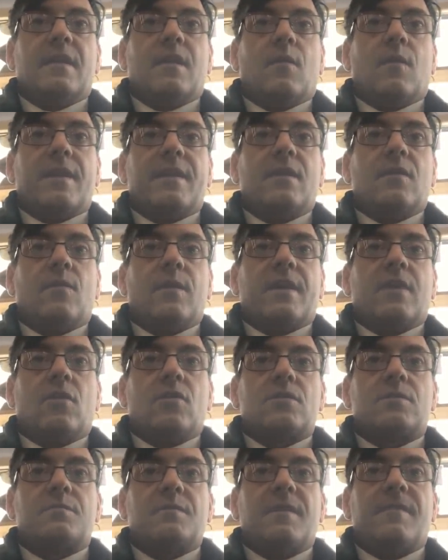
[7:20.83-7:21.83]
Now, I know it
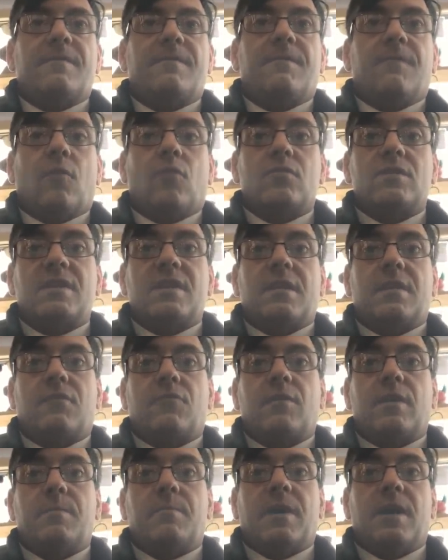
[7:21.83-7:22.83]
cost me
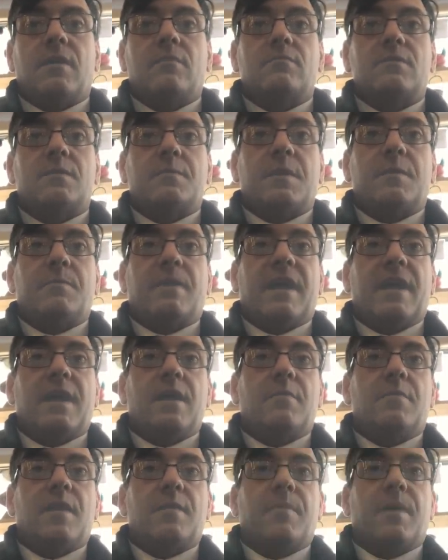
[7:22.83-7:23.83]
£43 to be
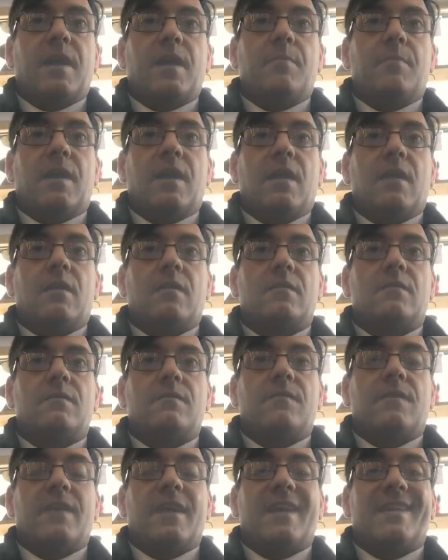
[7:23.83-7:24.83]
paid by PayPal
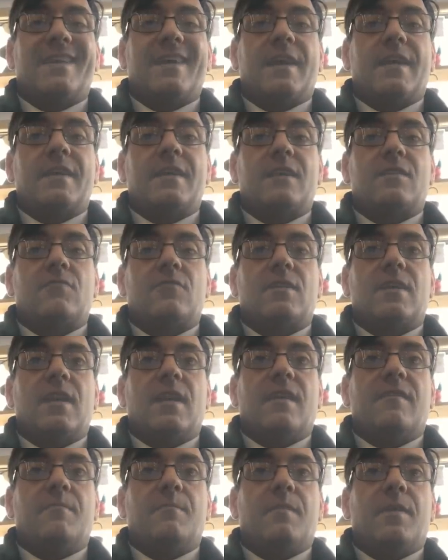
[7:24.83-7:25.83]
for that
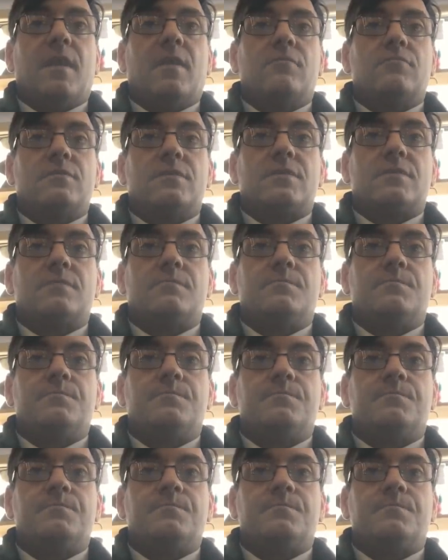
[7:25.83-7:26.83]
£911.
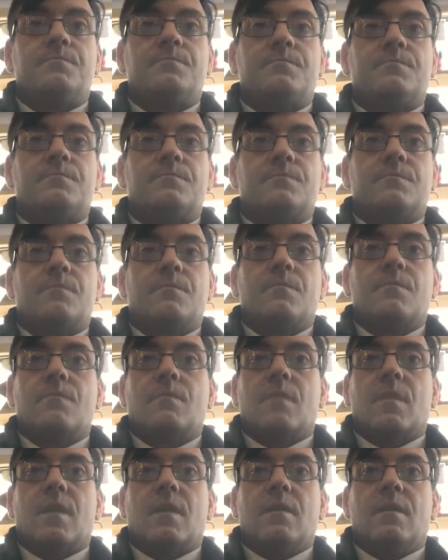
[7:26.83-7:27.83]

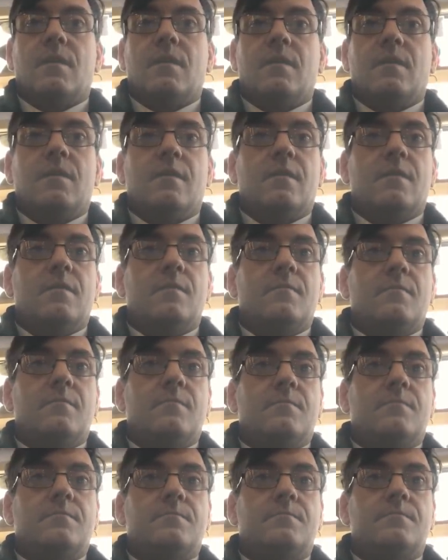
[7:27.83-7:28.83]

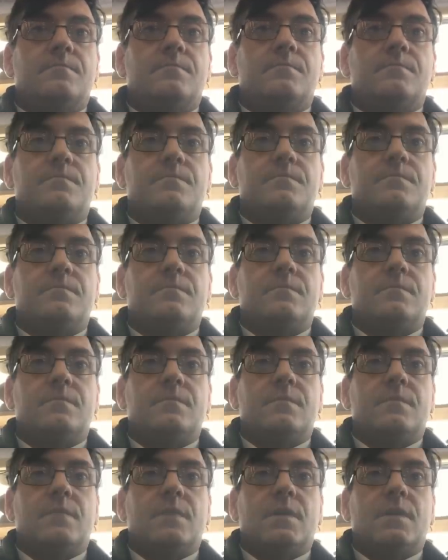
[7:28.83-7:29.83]
Um,
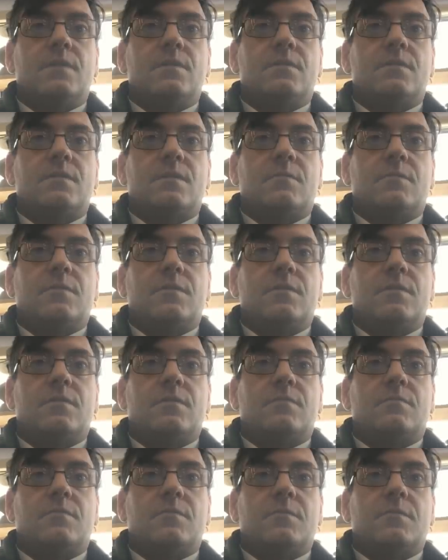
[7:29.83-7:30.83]
summary
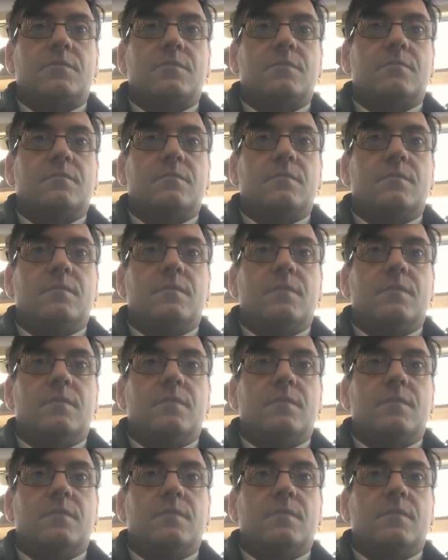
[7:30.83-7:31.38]
shop promotion.